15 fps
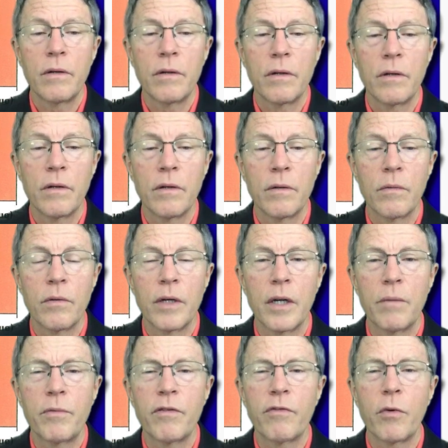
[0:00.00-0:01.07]
uh, what
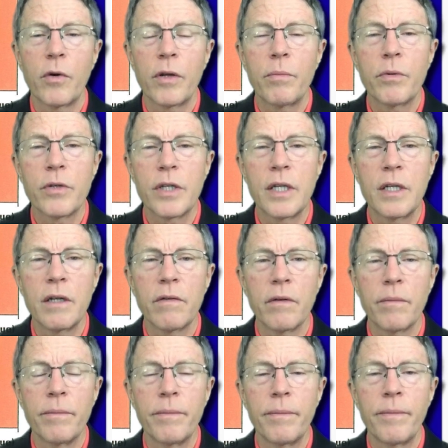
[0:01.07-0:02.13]
up to 40% of
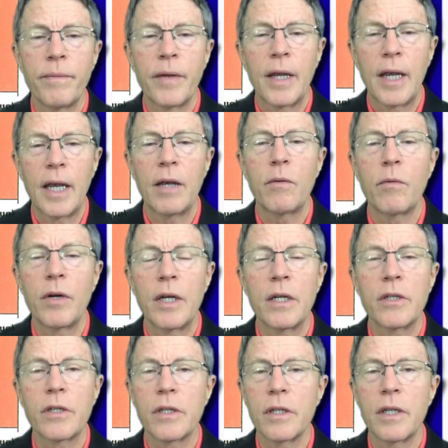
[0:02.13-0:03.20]
them had
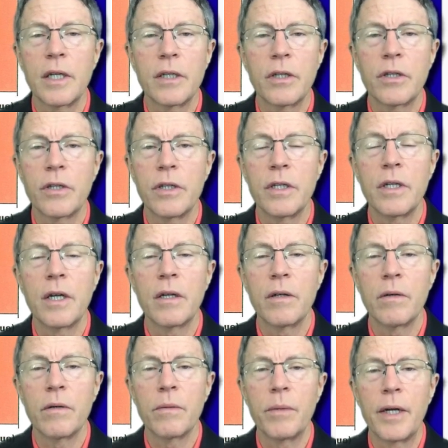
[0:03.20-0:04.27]
risk that they just did not
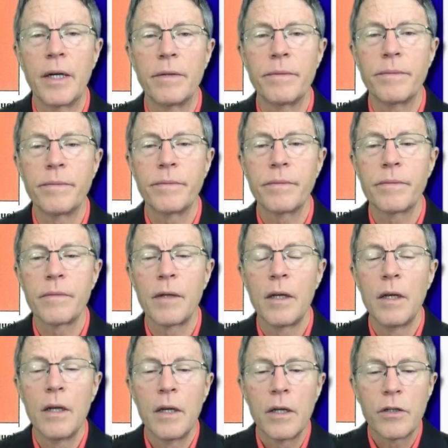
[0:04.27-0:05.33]
know about.
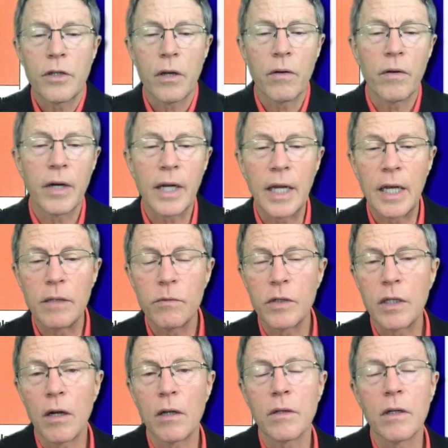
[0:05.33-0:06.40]
So again, we
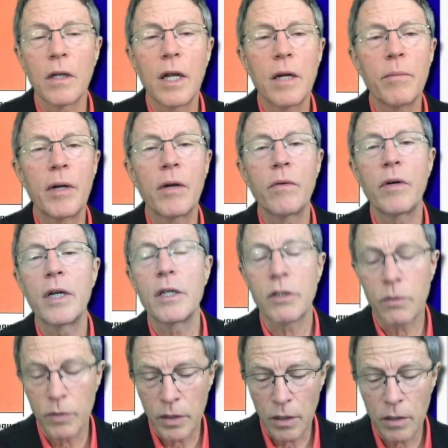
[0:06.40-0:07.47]
talked a lot about
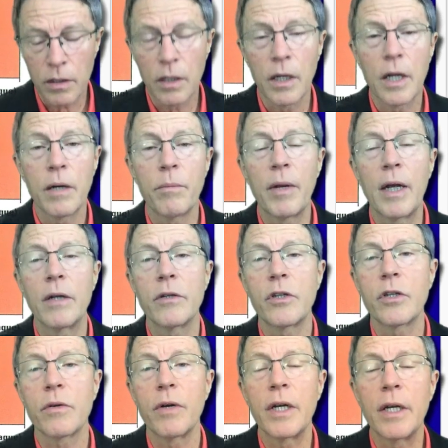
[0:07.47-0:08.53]
risk. We talked a lot about
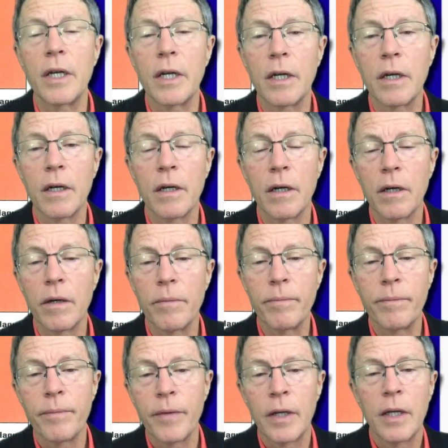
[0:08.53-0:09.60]
screening um,
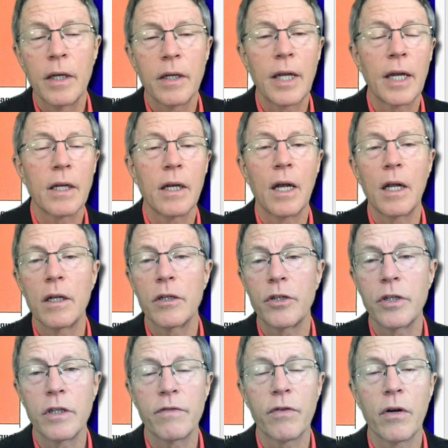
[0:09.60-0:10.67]

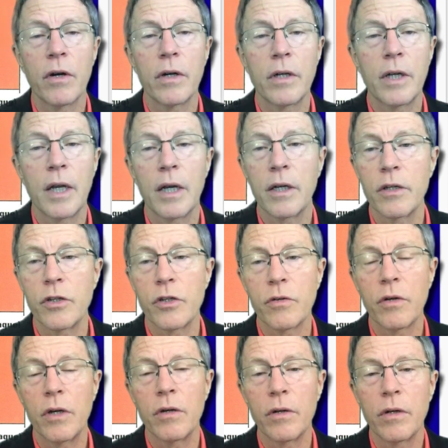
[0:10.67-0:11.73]
technologies for heart attack and
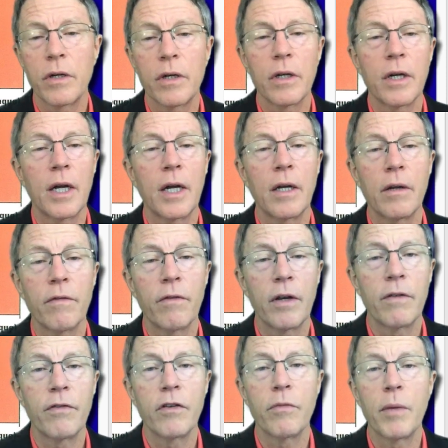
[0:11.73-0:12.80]
stroke. I,
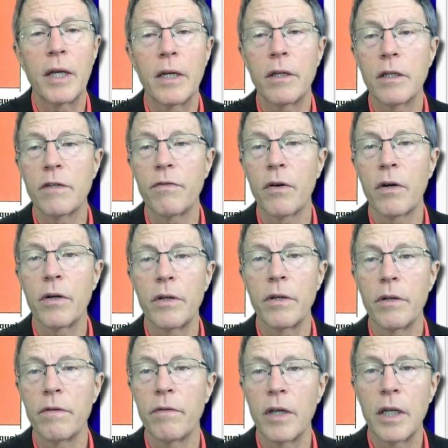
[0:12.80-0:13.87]
if you've made it this far in
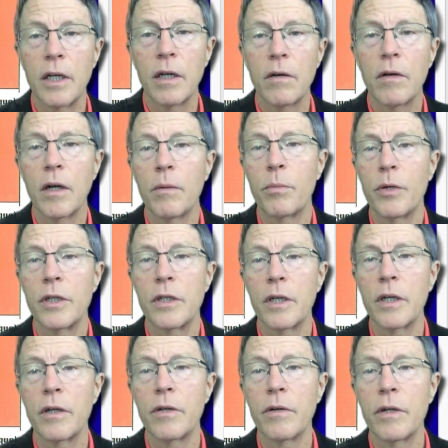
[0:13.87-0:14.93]
the video, I
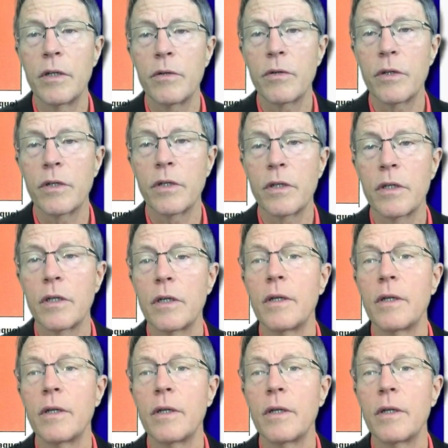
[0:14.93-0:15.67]
appreciate your interest.